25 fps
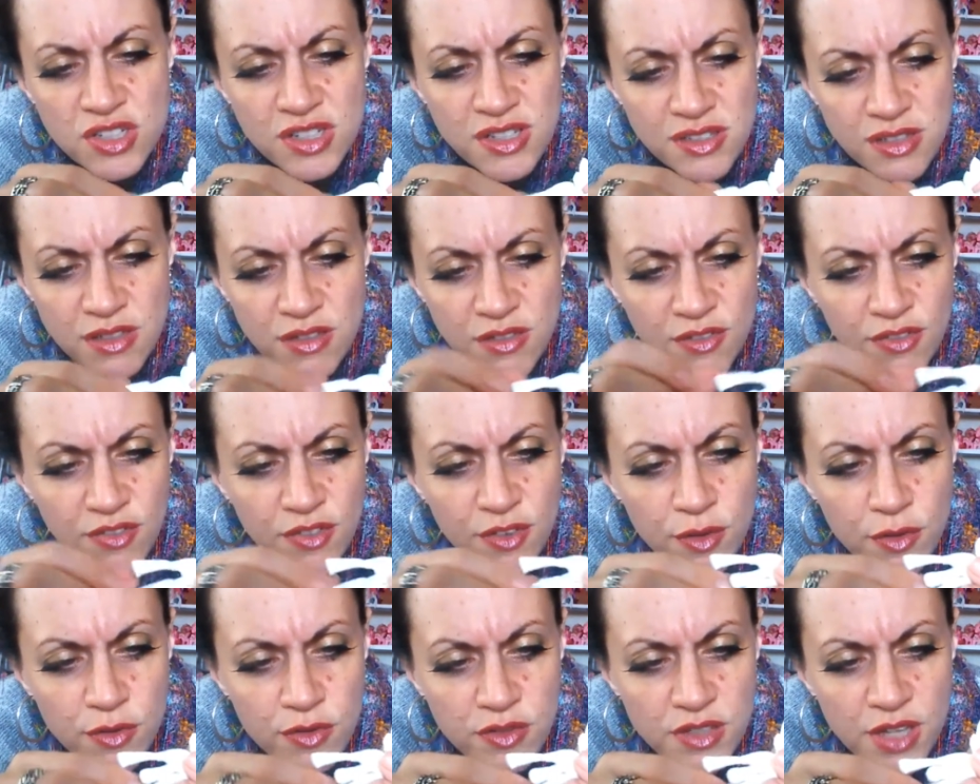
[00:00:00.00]
doesn't
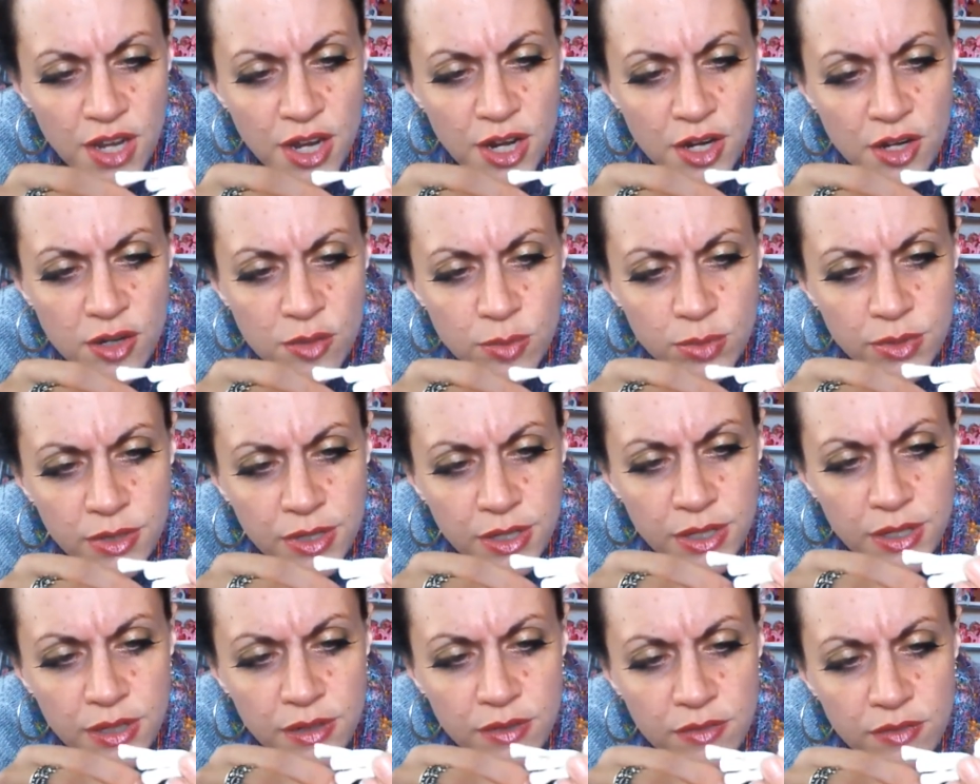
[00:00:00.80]
feel
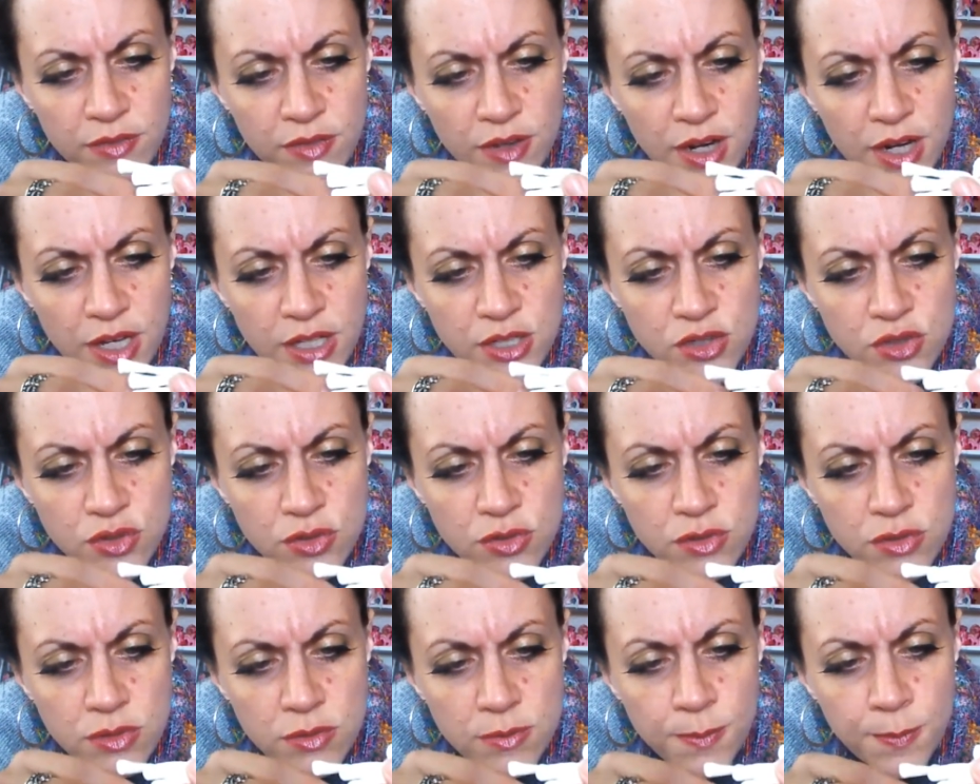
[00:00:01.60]
terribly
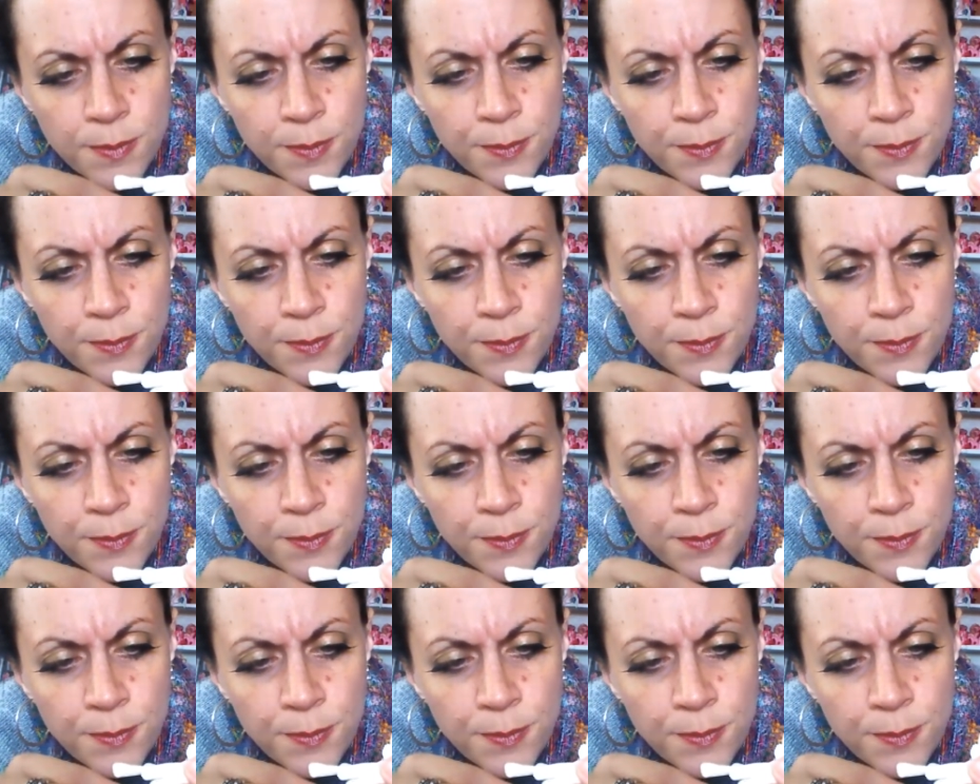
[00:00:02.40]
fragile.